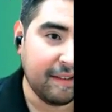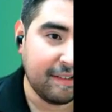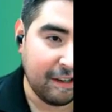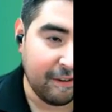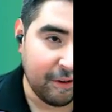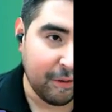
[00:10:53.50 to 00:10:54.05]

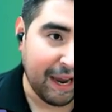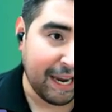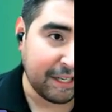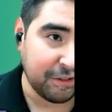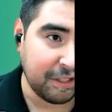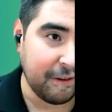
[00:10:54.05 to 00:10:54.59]
is if you
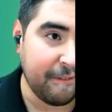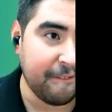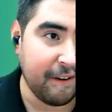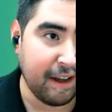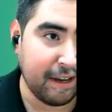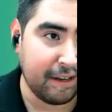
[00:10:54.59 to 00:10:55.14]
actually
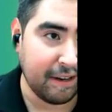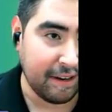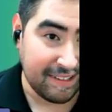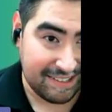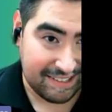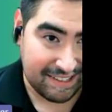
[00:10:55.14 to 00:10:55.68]
find
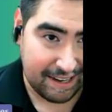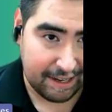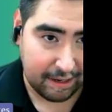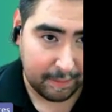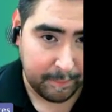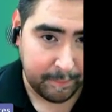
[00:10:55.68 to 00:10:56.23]
a
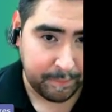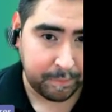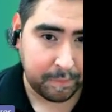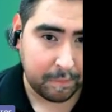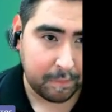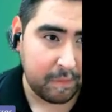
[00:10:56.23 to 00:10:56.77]
set
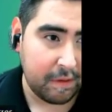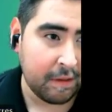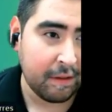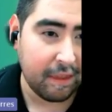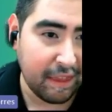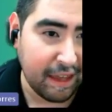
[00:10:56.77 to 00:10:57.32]

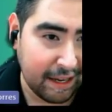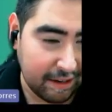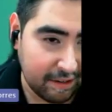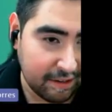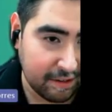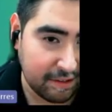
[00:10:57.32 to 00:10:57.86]

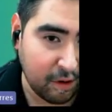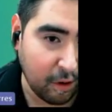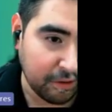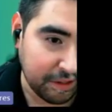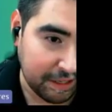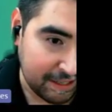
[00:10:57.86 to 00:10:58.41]
that is
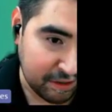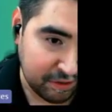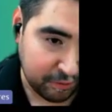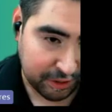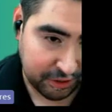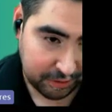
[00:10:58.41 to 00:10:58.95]
called an
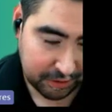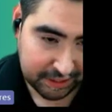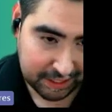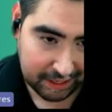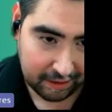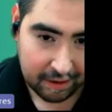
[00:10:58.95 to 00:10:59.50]
instructional
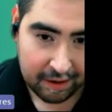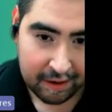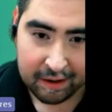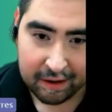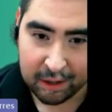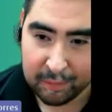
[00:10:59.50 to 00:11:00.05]
set.
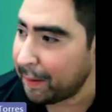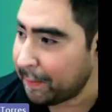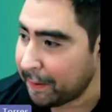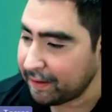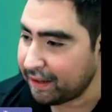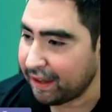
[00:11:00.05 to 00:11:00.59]
In my
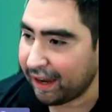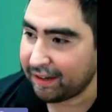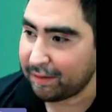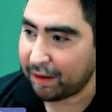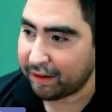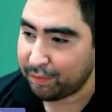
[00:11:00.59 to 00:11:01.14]
opinion,
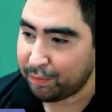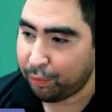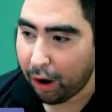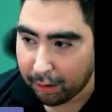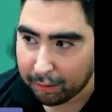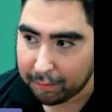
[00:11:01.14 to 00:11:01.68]
that's
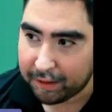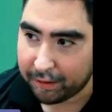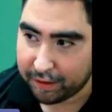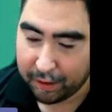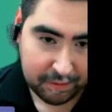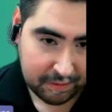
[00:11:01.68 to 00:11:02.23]
probably
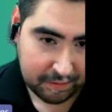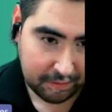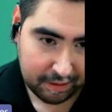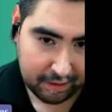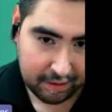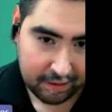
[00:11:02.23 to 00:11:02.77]
your
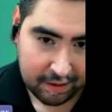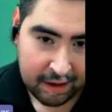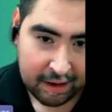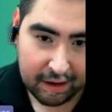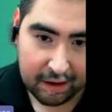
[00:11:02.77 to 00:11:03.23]
go-to there.